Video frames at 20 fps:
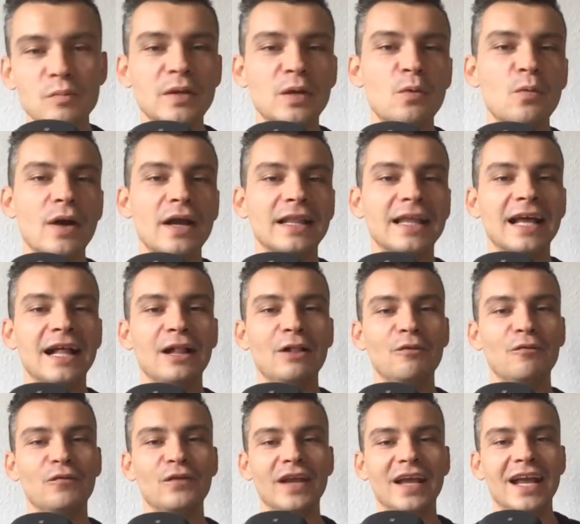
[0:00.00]
be quite
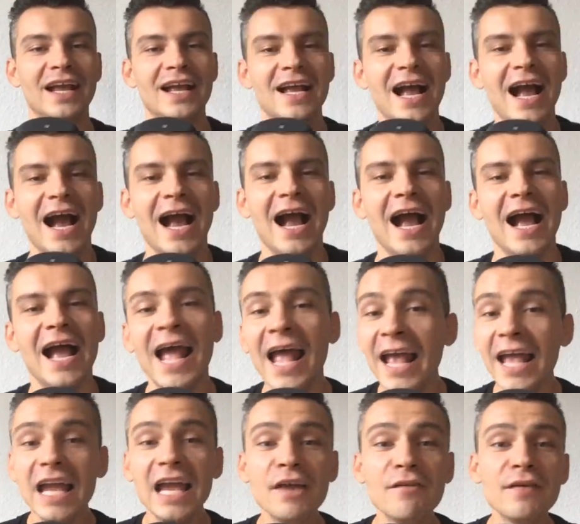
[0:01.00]
healthy.
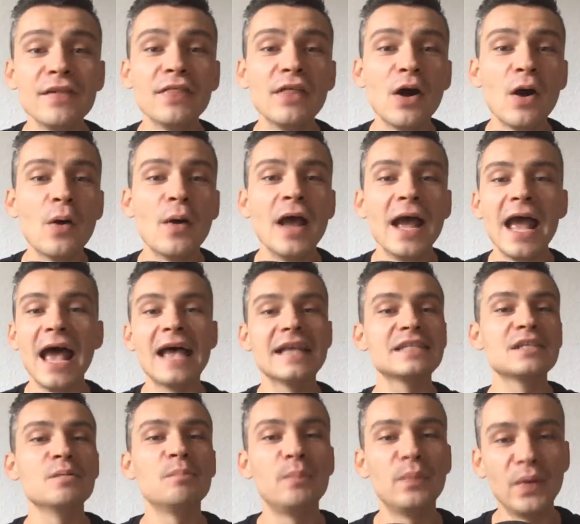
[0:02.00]
Even though
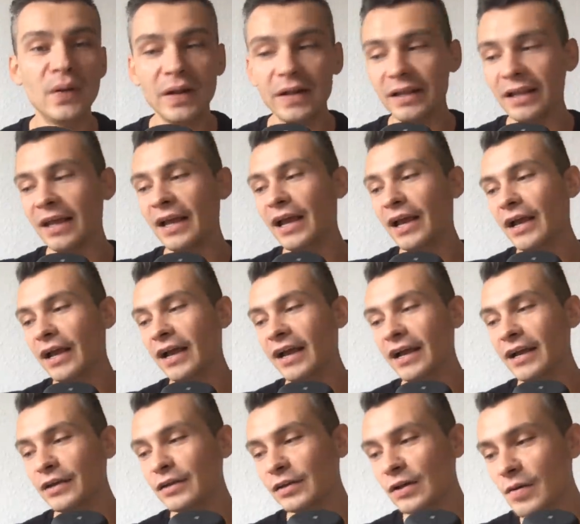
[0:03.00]
as a bull,
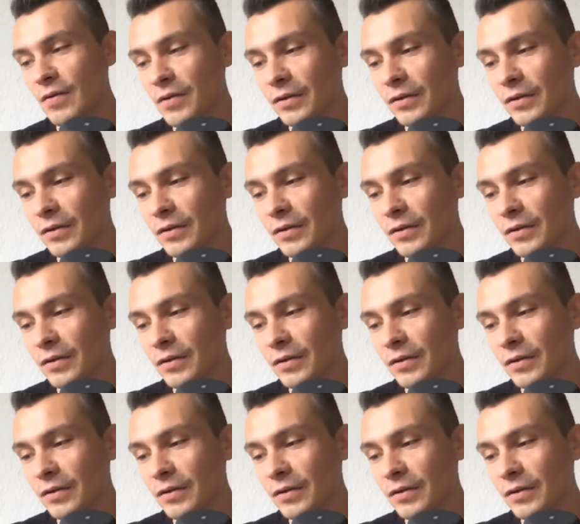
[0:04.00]
you don't